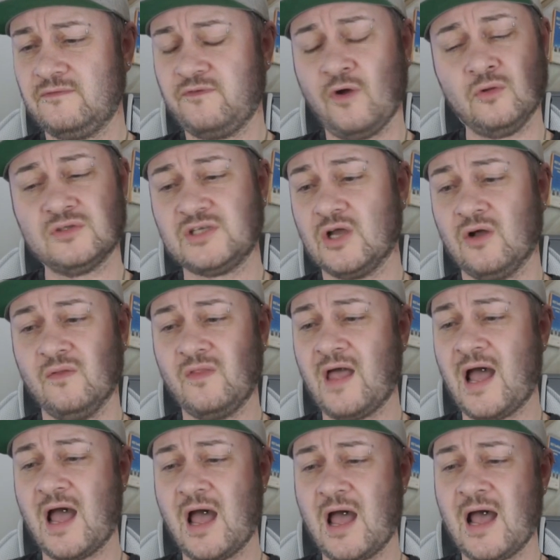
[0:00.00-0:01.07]
fault it on
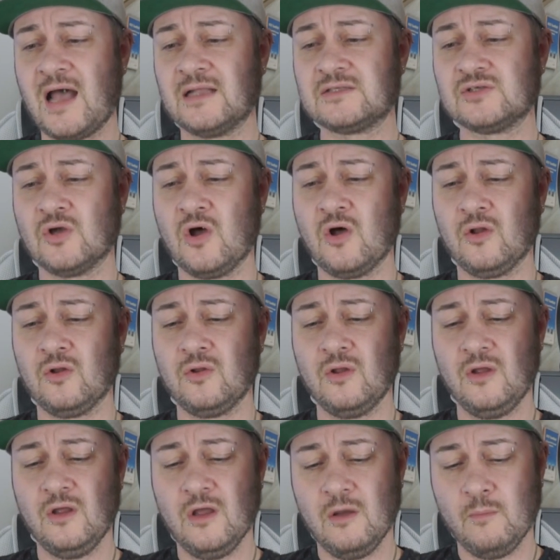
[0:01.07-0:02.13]
that at all.
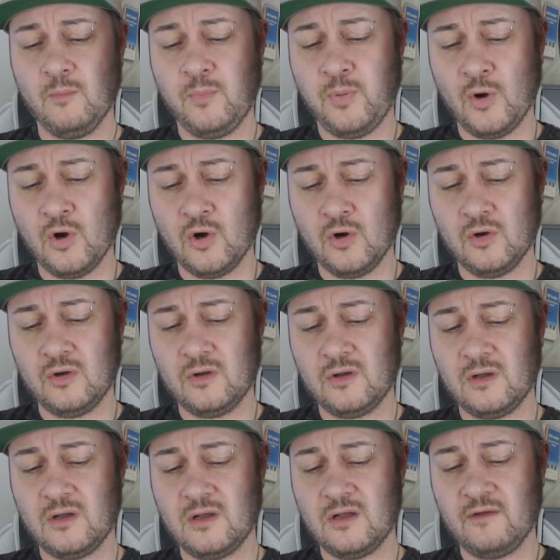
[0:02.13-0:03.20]
But
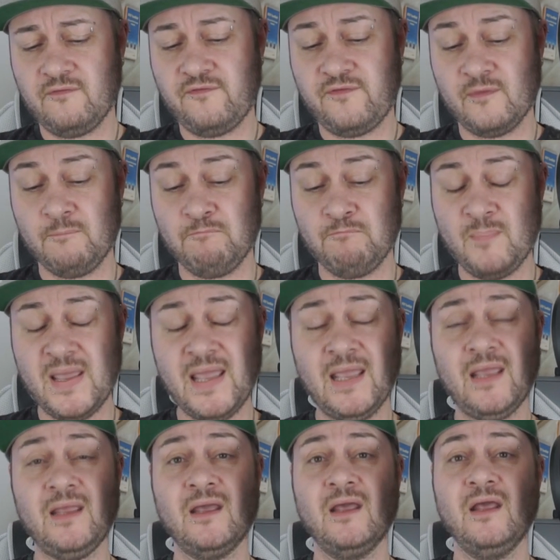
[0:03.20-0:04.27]
for me,